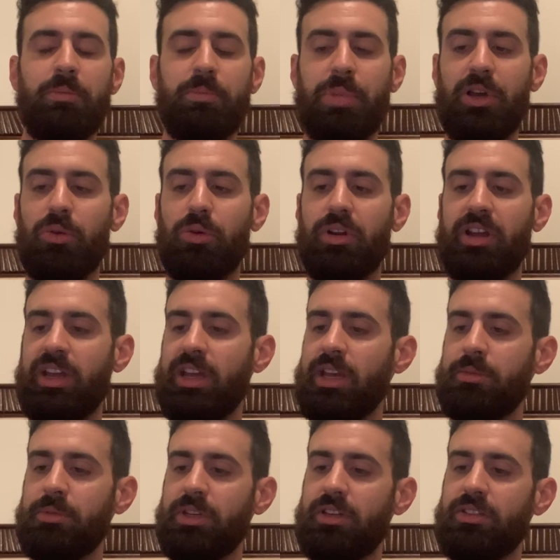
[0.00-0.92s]
But what I
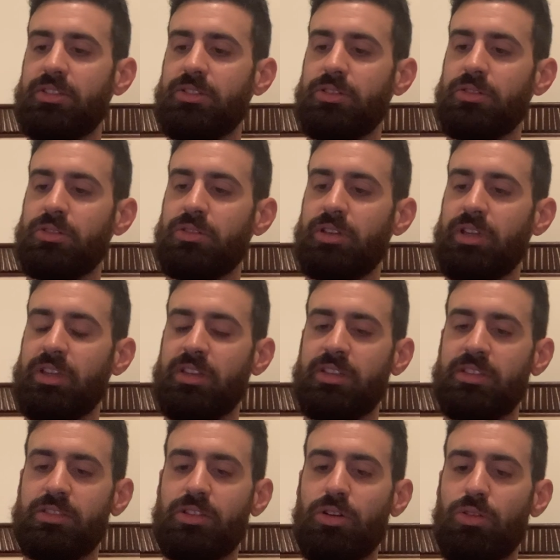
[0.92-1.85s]
am going to do
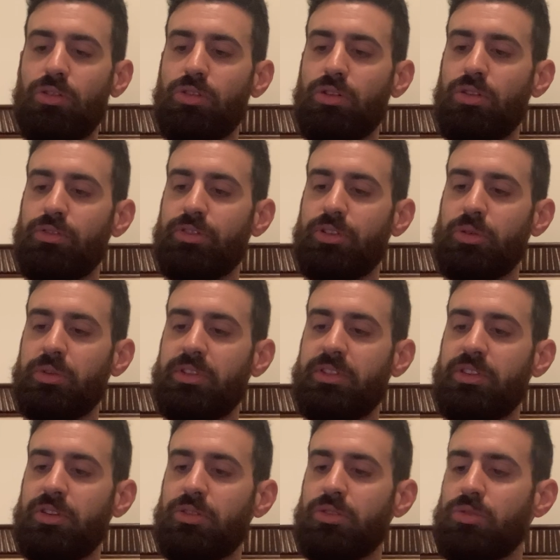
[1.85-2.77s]
is go over
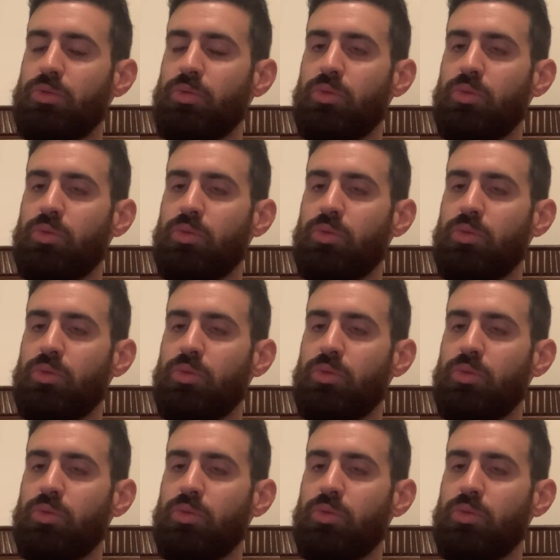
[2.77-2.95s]
with you